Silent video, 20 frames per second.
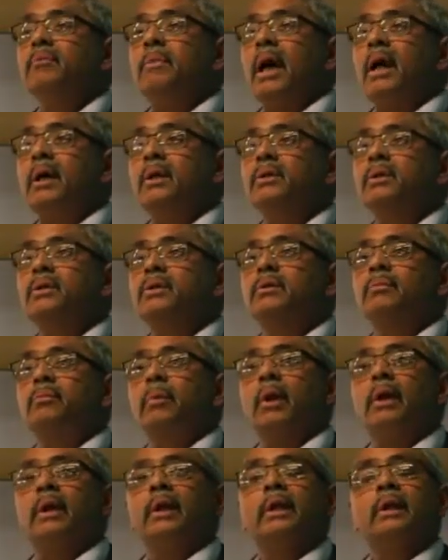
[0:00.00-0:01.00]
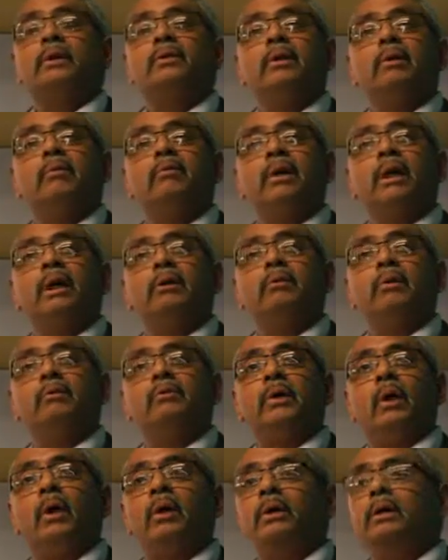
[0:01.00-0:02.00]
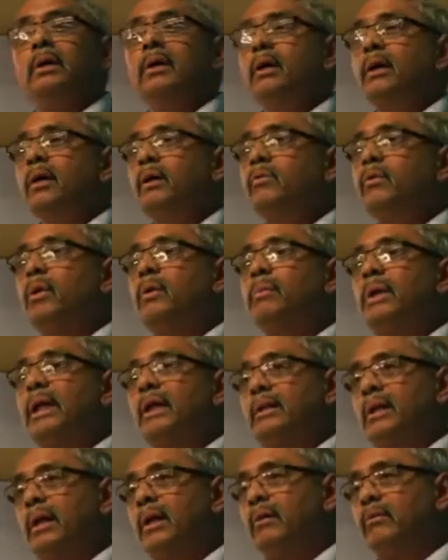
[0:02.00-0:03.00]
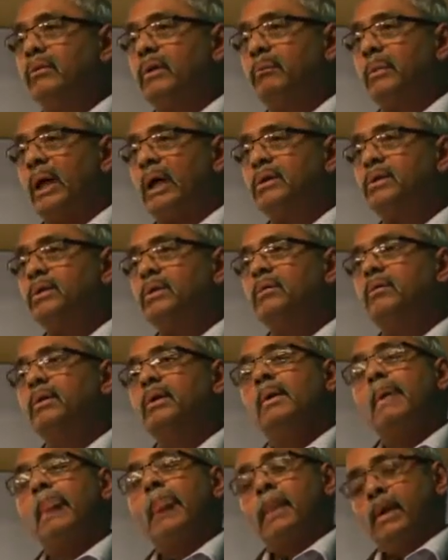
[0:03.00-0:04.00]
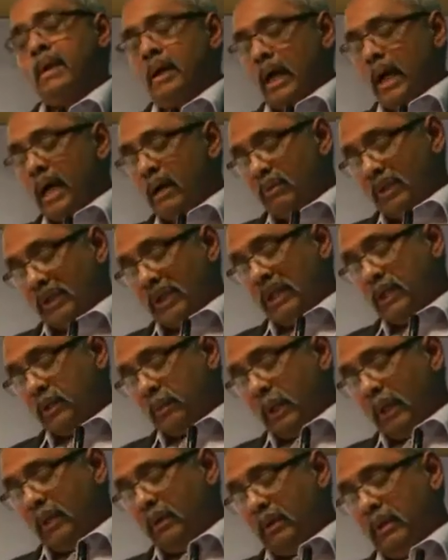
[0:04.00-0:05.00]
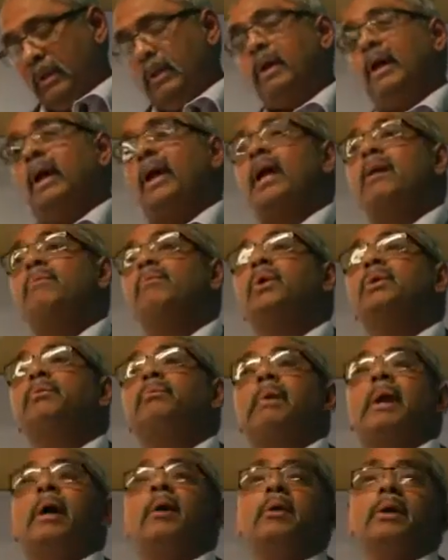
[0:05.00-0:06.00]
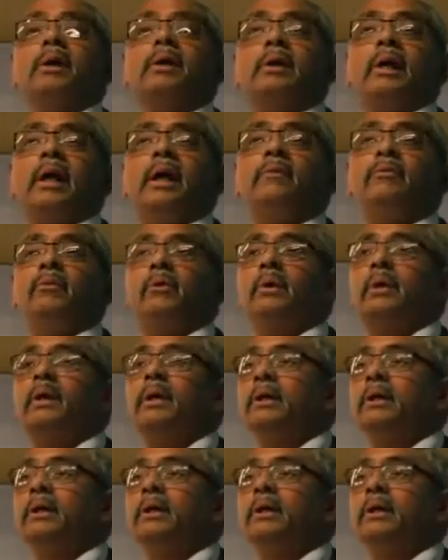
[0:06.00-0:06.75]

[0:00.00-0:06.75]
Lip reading: marriages, politics, and freedom of thought would be a thing of the past. I am a salesman, and I am both proud and grateful